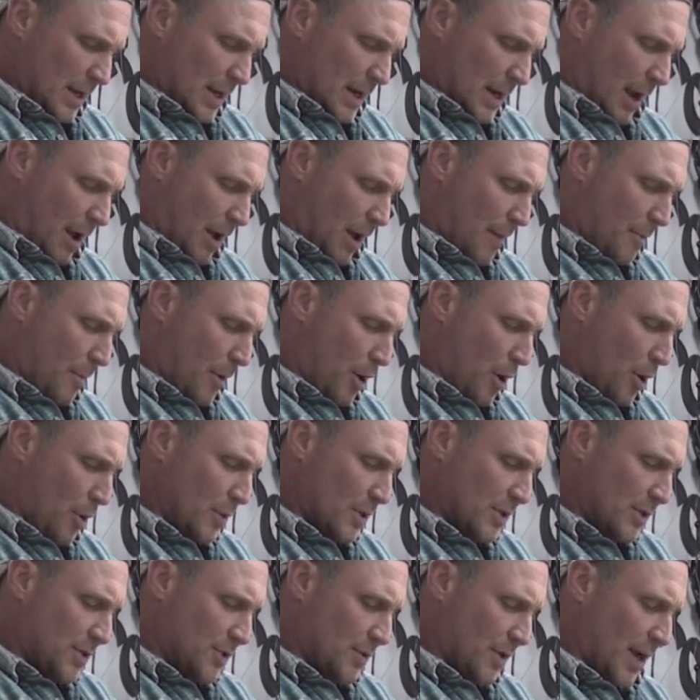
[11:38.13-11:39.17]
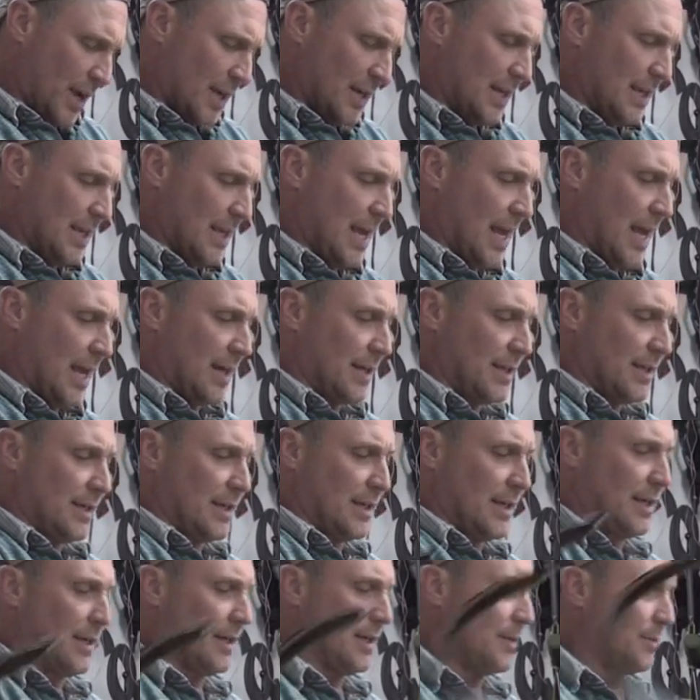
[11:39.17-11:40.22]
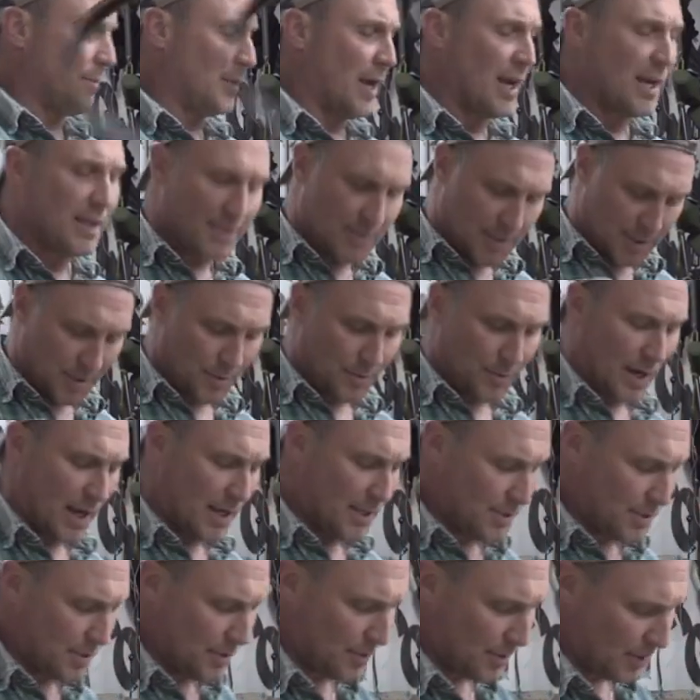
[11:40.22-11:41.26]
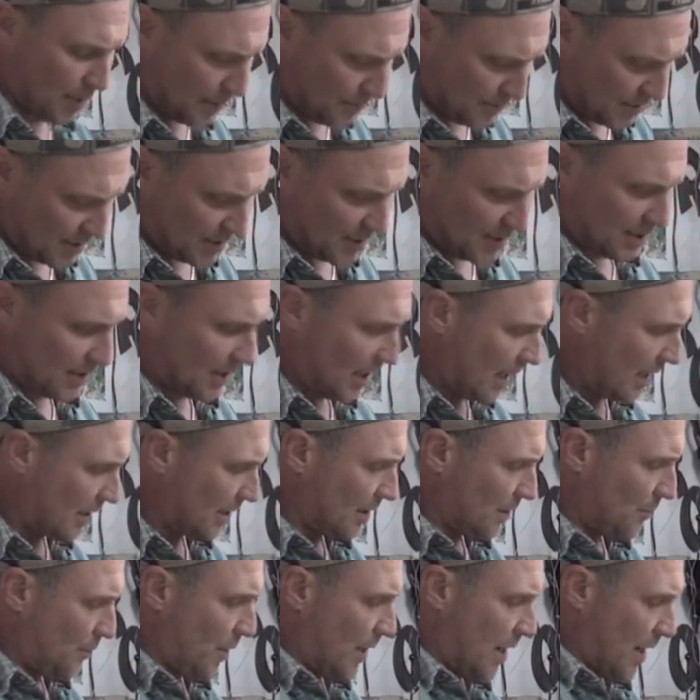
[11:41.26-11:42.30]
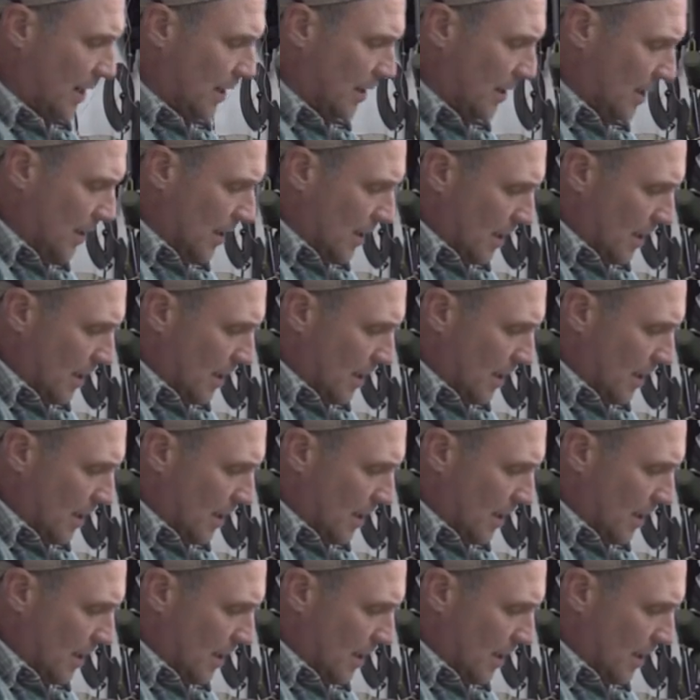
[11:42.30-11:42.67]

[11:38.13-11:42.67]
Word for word: Now I'm always trying to get, when I tune, I tune to I'm just slightly weak.